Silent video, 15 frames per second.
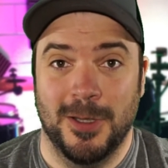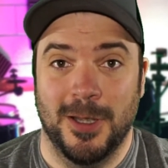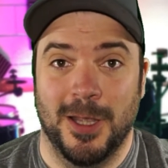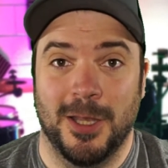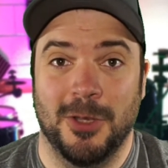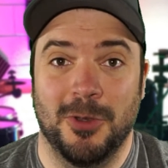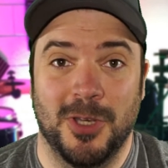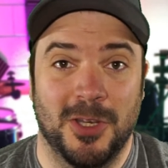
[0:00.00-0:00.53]
And
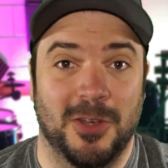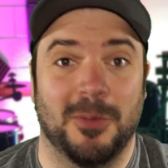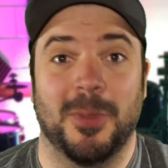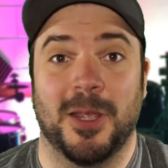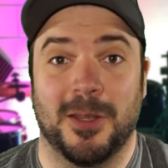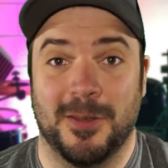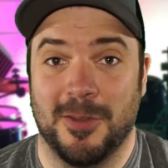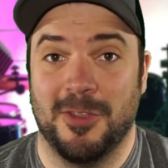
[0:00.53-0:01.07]
you need to make
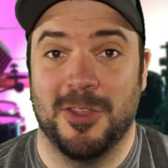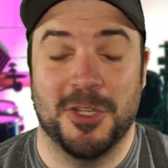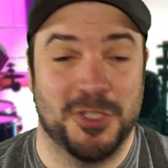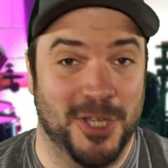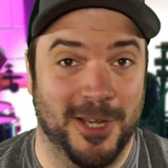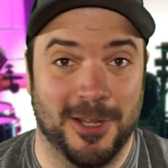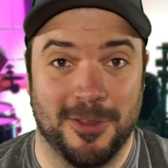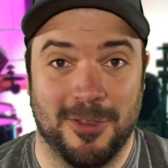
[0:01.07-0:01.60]
a
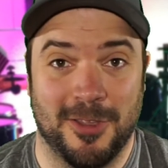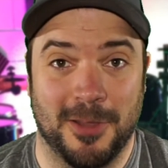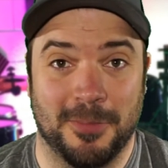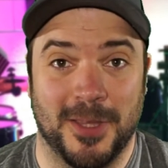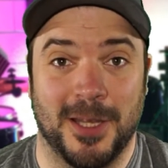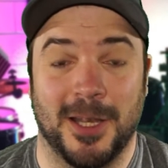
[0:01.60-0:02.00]
decision on something.